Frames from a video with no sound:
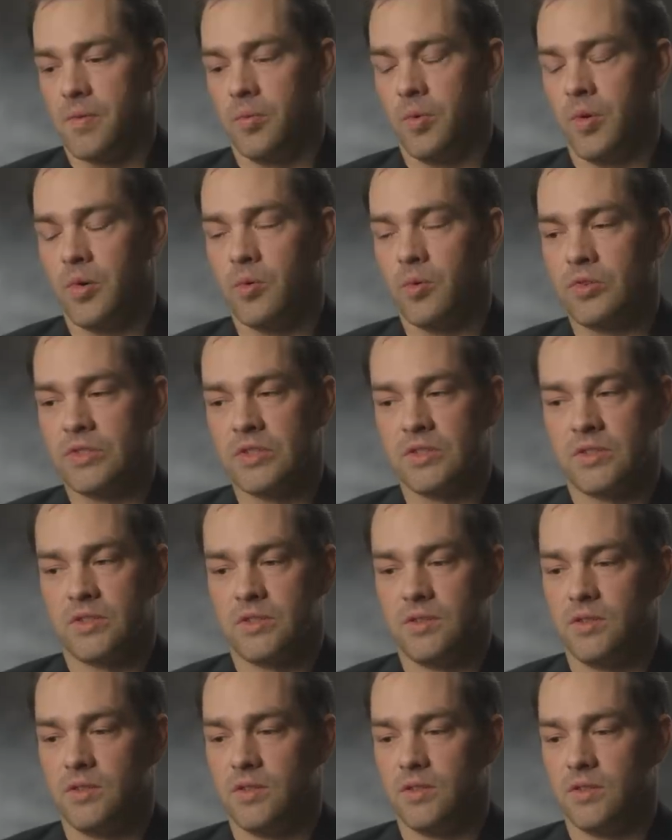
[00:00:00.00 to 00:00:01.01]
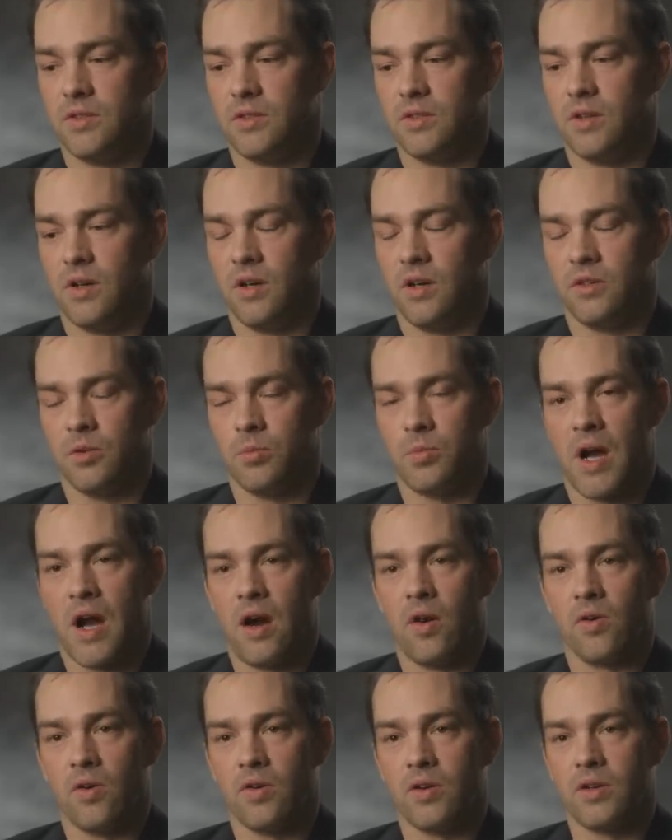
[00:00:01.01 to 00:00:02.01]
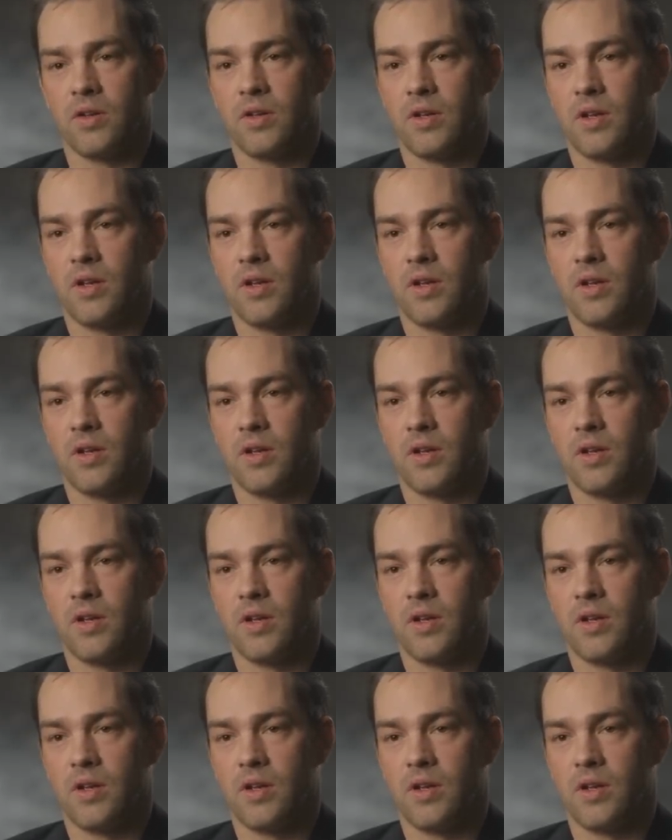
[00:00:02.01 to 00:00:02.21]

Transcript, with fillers: we were just underpowered.